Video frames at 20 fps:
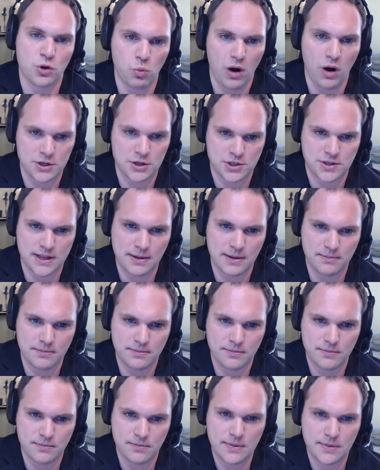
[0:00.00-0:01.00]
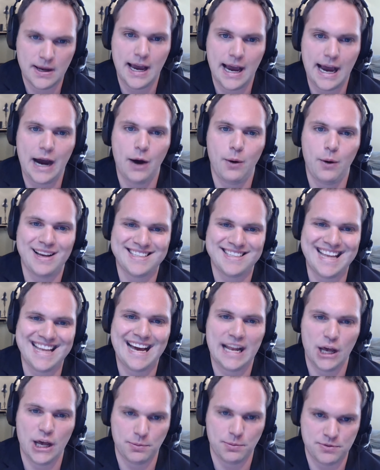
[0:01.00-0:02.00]
watch them. Mm-hmm. How has that
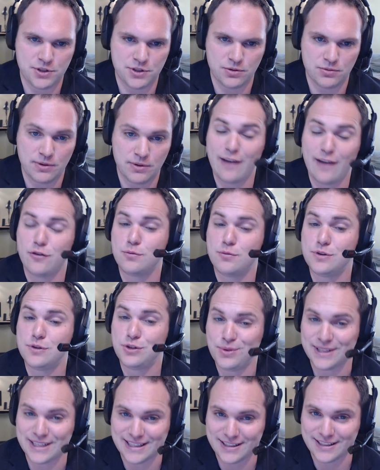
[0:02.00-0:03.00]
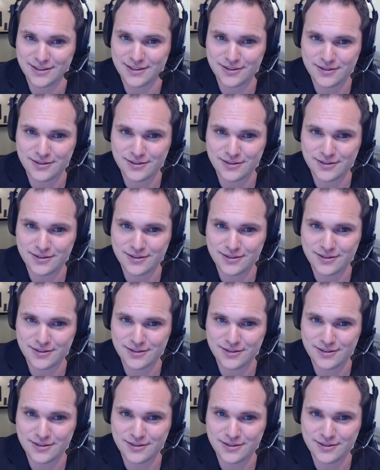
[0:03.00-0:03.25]
helped you? Have you been doing it?